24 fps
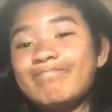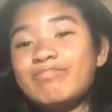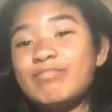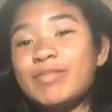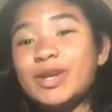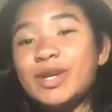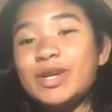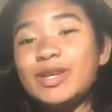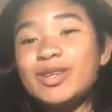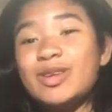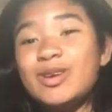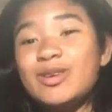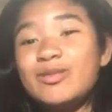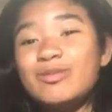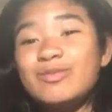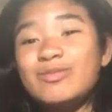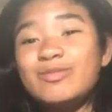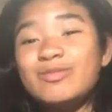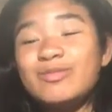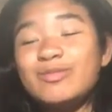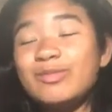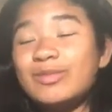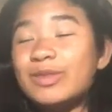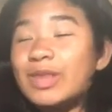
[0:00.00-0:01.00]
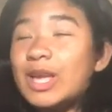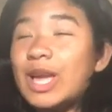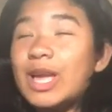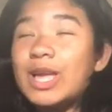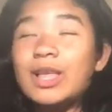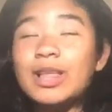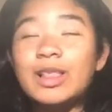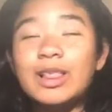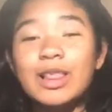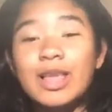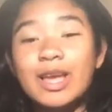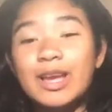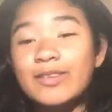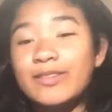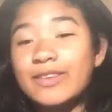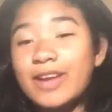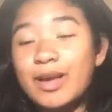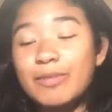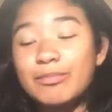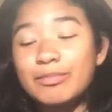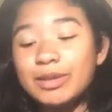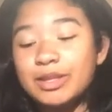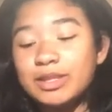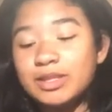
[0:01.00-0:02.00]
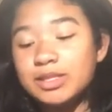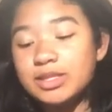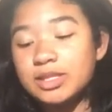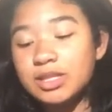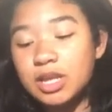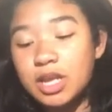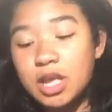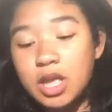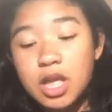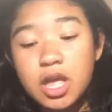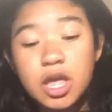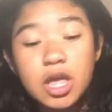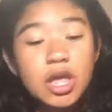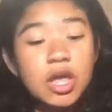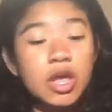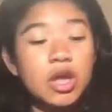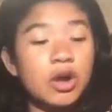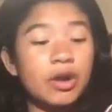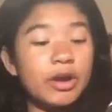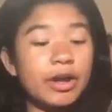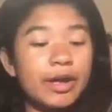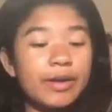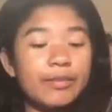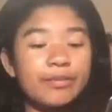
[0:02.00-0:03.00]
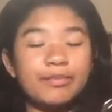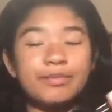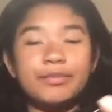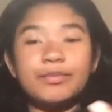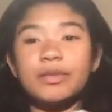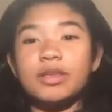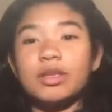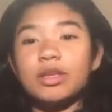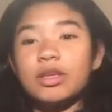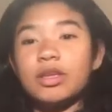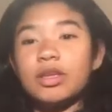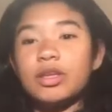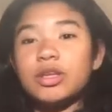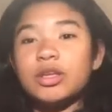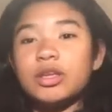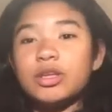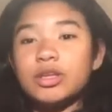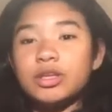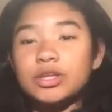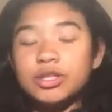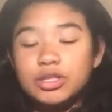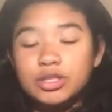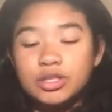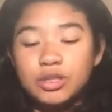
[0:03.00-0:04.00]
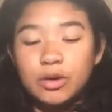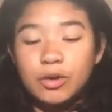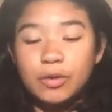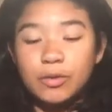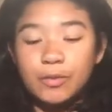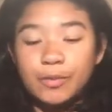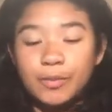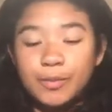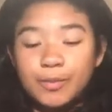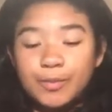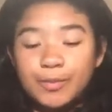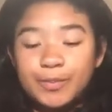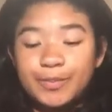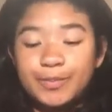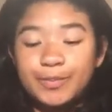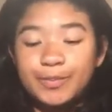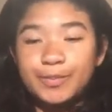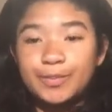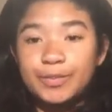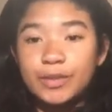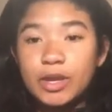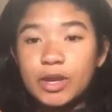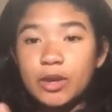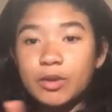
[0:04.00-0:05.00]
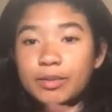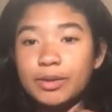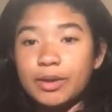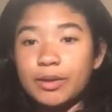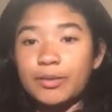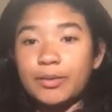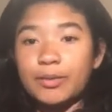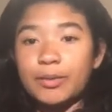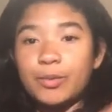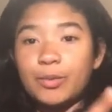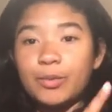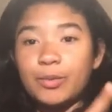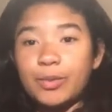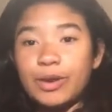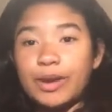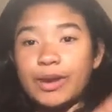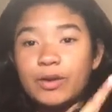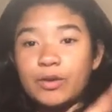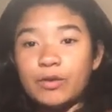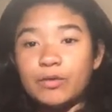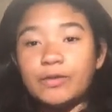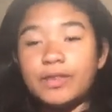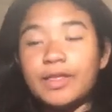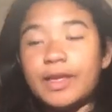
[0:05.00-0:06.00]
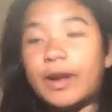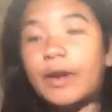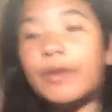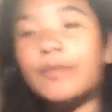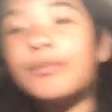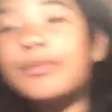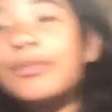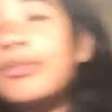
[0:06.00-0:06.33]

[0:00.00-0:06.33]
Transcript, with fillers: But you know, life happens. Okay, so you'll be right over there.